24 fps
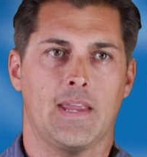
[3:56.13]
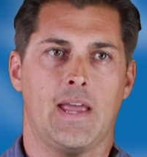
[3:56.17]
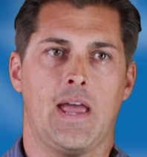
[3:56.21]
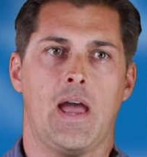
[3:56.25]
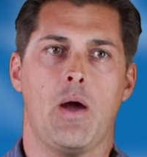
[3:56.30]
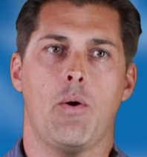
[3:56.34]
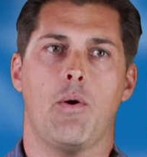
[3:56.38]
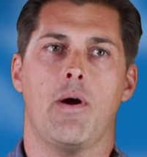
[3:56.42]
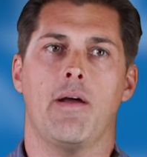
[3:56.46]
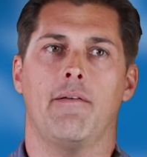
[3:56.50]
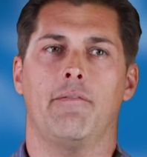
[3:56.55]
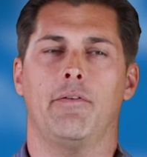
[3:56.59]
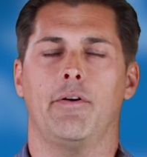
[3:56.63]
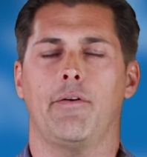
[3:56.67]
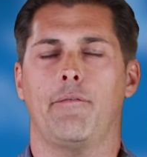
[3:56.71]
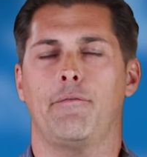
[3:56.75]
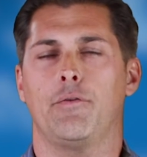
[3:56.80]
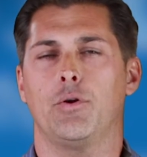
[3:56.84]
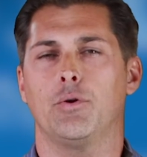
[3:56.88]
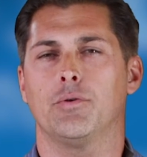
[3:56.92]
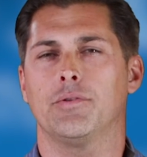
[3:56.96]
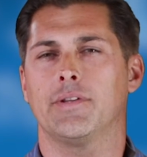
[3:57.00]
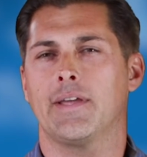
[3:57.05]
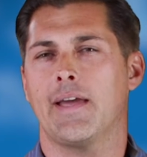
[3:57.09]
However, if
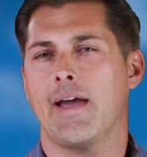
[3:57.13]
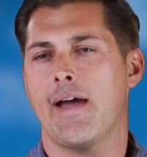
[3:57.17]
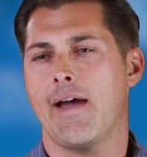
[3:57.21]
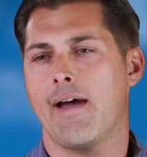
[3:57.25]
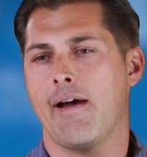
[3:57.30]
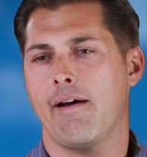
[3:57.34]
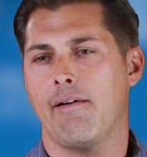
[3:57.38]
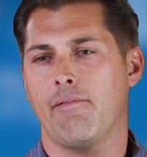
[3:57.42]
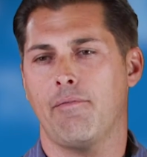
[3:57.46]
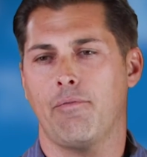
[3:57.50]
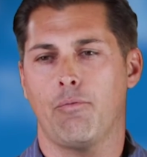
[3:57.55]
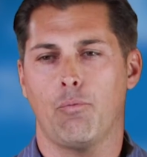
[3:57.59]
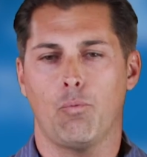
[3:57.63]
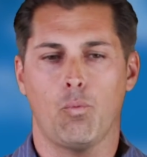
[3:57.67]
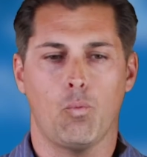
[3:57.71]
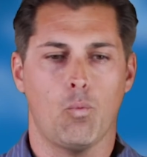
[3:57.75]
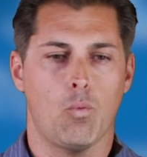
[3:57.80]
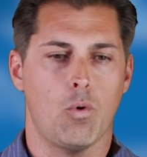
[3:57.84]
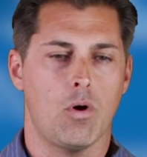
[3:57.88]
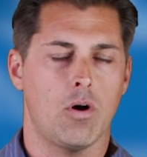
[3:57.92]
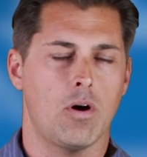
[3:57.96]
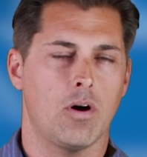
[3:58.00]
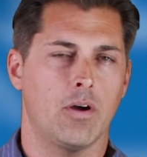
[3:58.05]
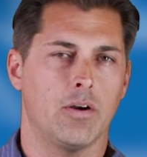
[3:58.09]
you only have
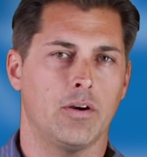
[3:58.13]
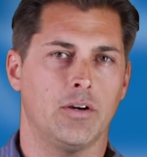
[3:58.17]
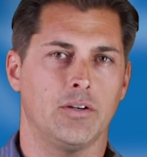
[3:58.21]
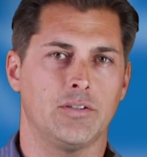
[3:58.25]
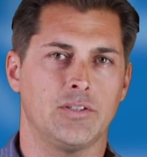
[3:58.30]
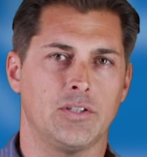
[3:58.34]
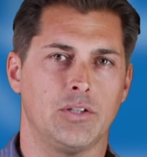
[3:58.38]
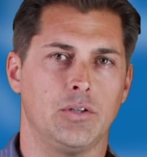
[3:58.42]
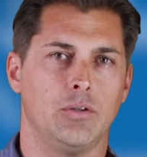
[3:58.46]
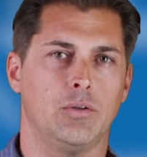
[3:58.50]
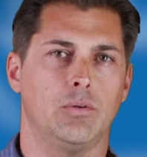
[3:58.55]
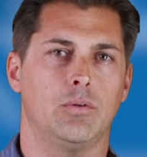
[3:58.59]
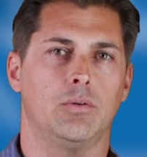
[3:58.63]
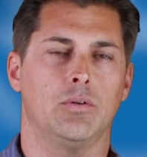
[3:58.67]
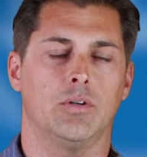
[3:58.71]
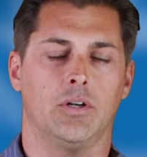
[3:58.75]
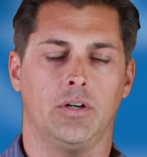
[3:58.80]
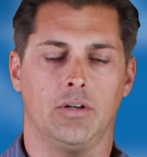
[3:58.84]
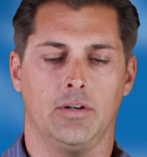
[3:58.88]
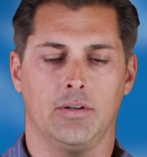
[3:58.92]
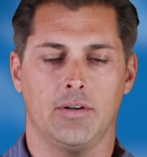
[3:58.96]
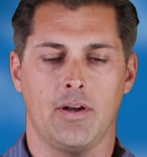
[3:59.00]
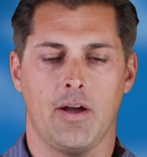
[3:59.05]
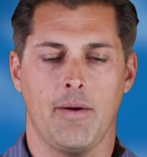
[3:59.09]
one or two
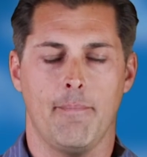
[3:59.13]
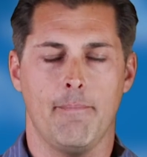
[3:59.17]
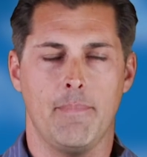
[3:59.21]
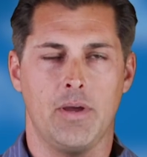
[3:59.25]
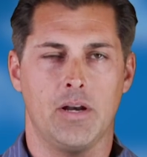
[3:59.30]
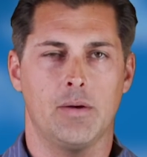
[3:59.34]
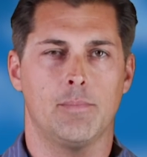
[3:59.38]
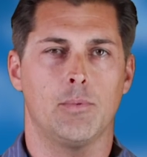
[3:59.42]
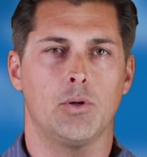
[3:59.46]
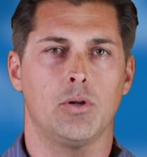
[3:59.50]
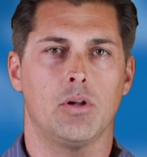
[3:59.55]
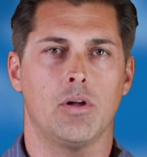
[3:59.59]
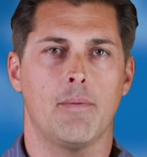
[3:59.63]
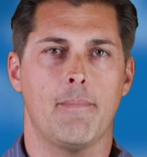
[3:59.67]
or a minimal